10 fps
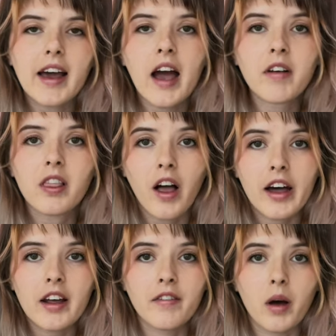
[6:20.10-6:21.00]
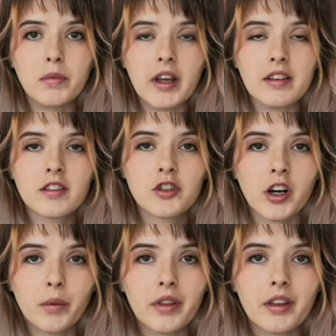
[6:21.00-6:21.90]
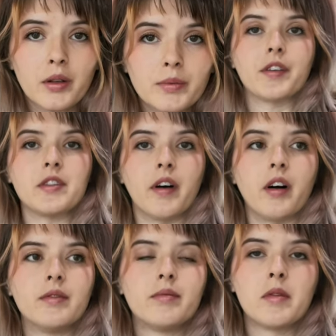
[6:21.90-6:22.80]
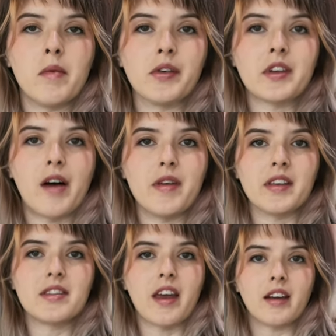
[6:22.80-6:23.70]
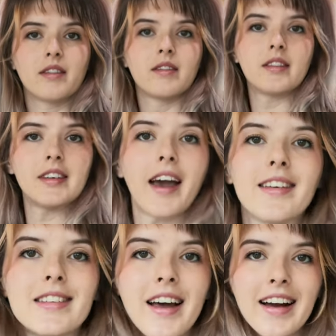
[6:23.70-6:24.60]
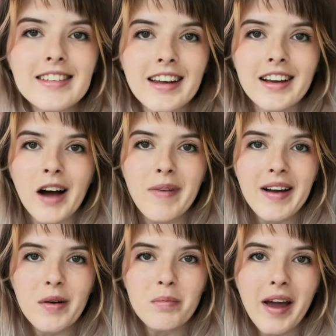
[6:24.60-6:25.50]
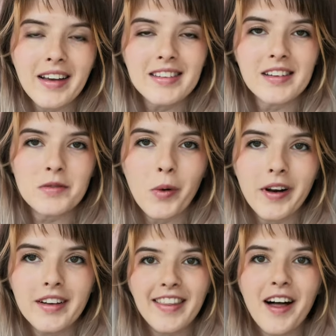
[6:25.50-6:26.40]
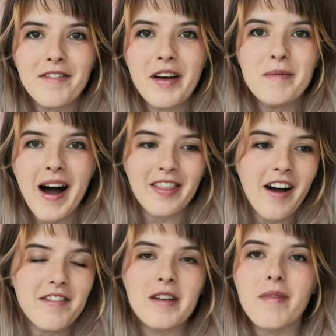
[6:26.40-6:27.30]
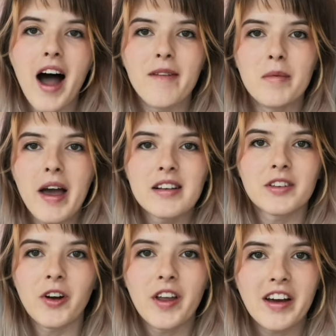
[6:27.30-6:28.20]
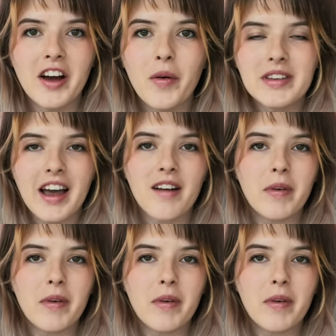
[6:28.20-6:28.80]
I have a lot of updates to share with you. First of all, the most obvious thing. Yes, I did cut my own bangs this morning. I love them. I'm a bangs girl and I always have